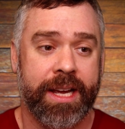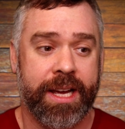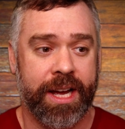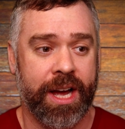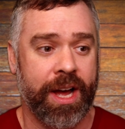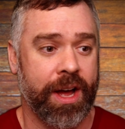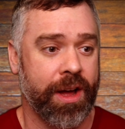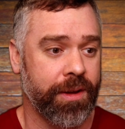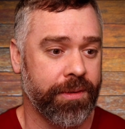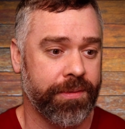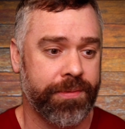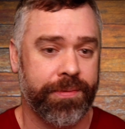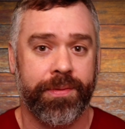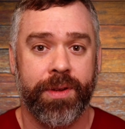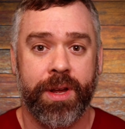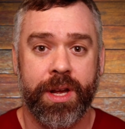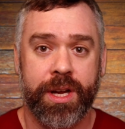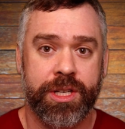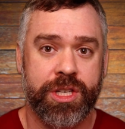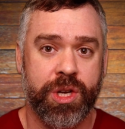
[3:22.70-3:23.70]
of
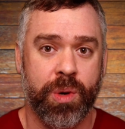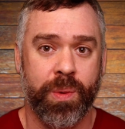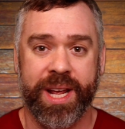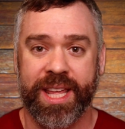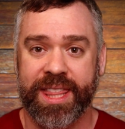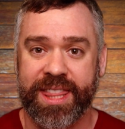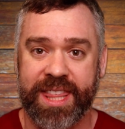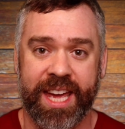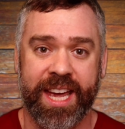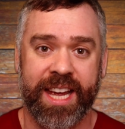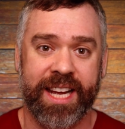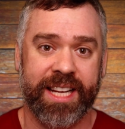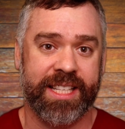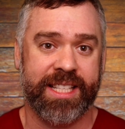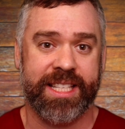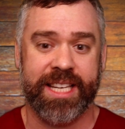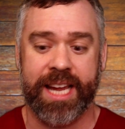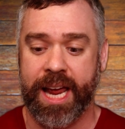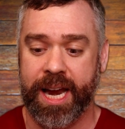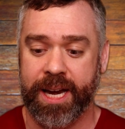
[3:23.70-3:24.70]
doing
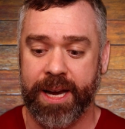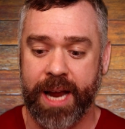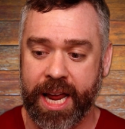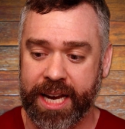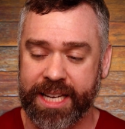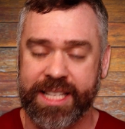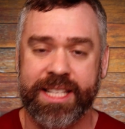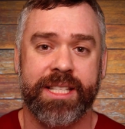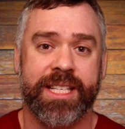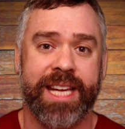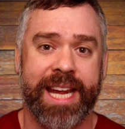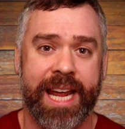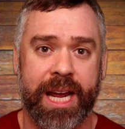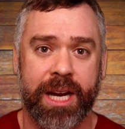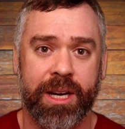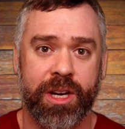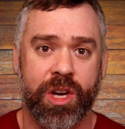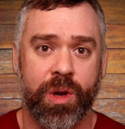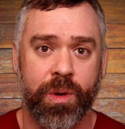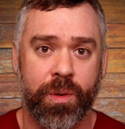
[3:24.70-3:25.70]
things and
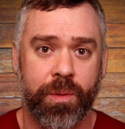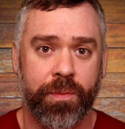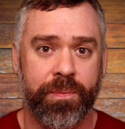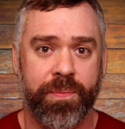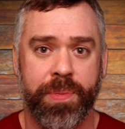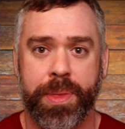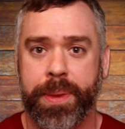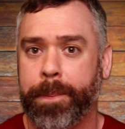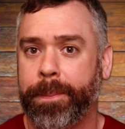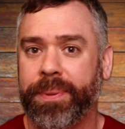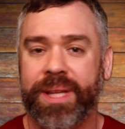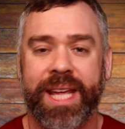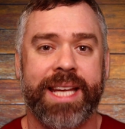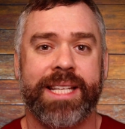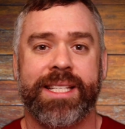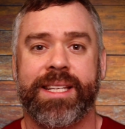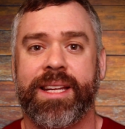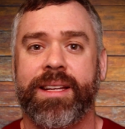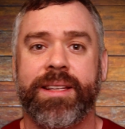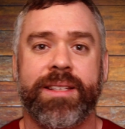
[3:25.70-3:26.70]
seeing new
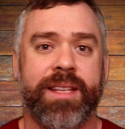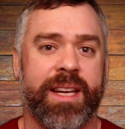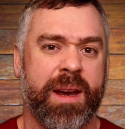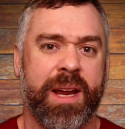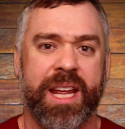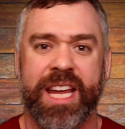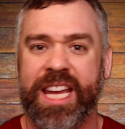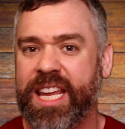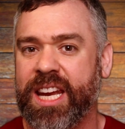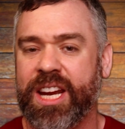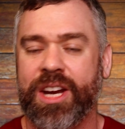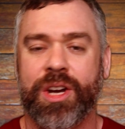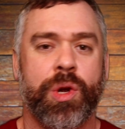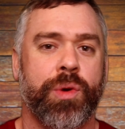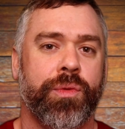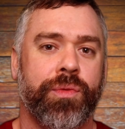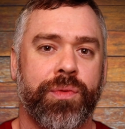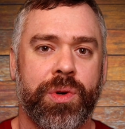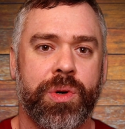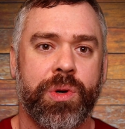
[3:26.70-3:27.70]
places and eating
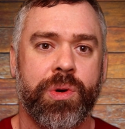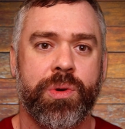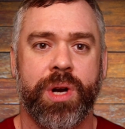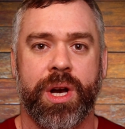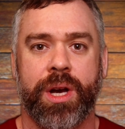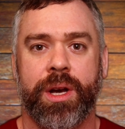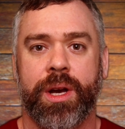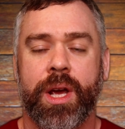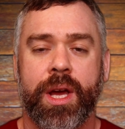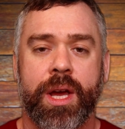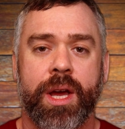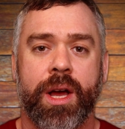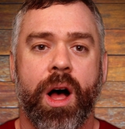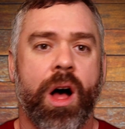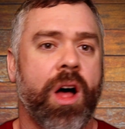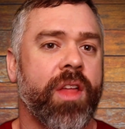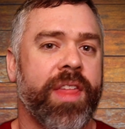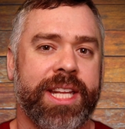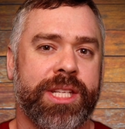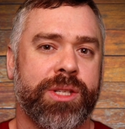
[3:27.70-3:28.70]
new food and
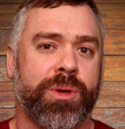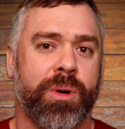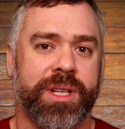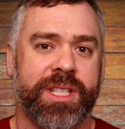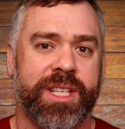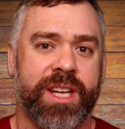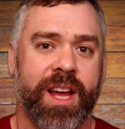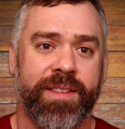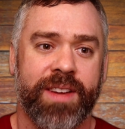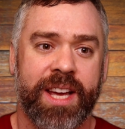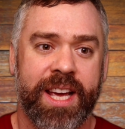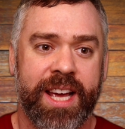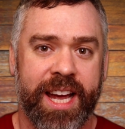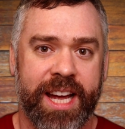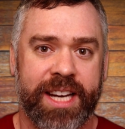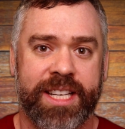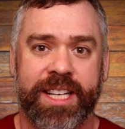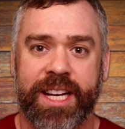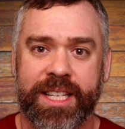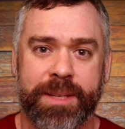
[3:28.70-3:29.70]
all that sort of stuff,
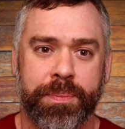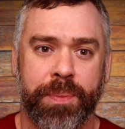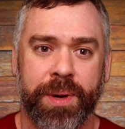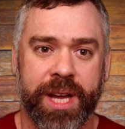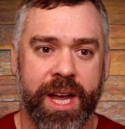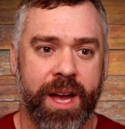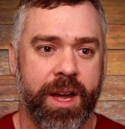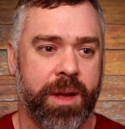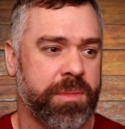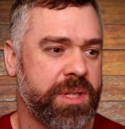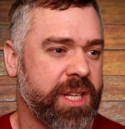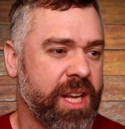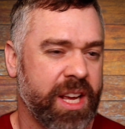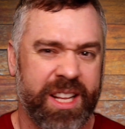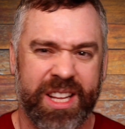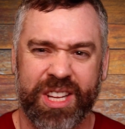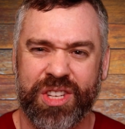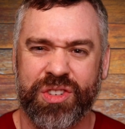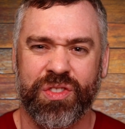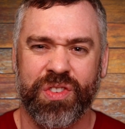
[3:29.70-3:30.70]
it just becomes
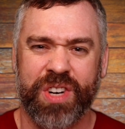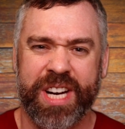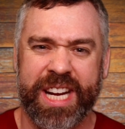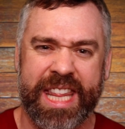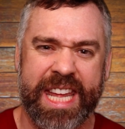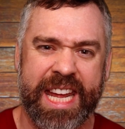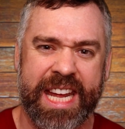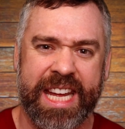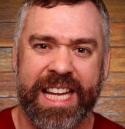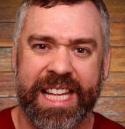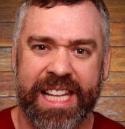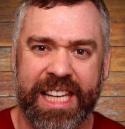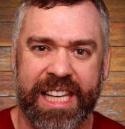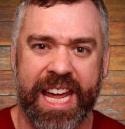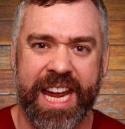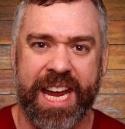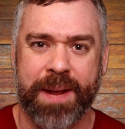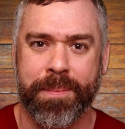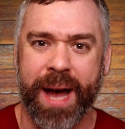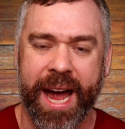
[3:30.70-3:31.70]
this really
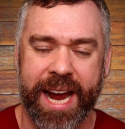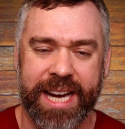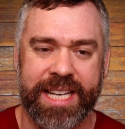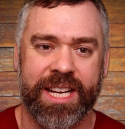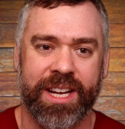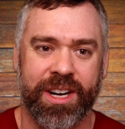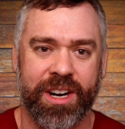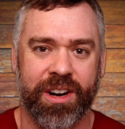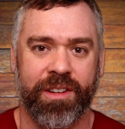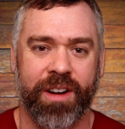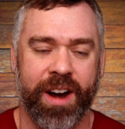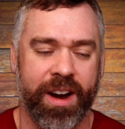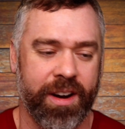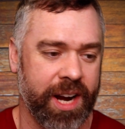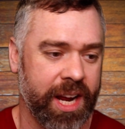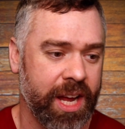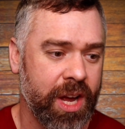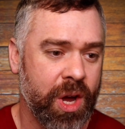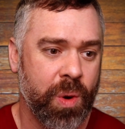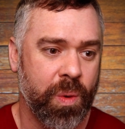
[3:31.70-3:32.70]
lame
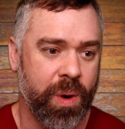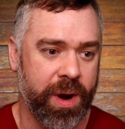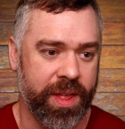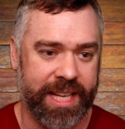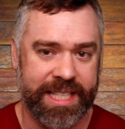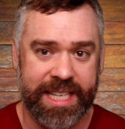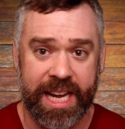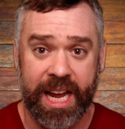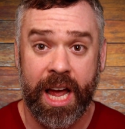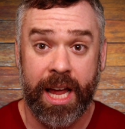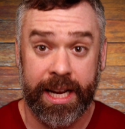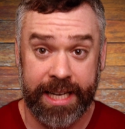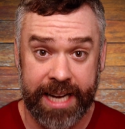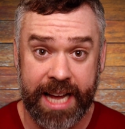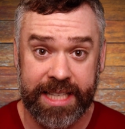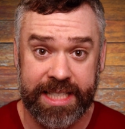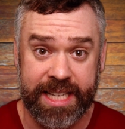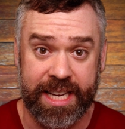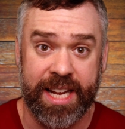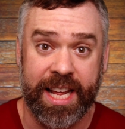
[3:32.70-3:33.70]
itinerary where they say,
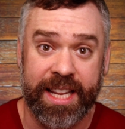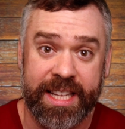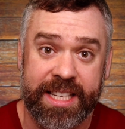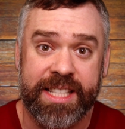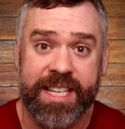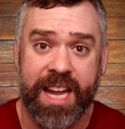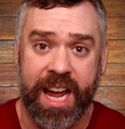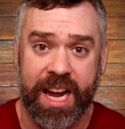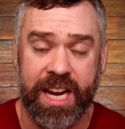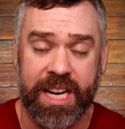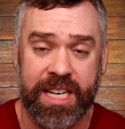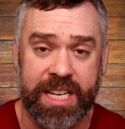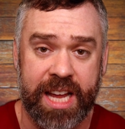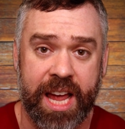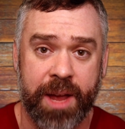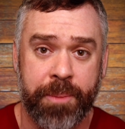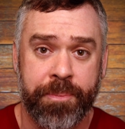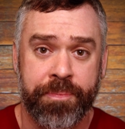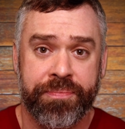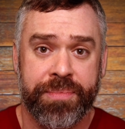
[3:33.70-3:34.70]
yes, and then the second
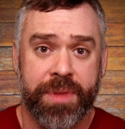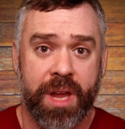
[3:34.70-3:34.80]
day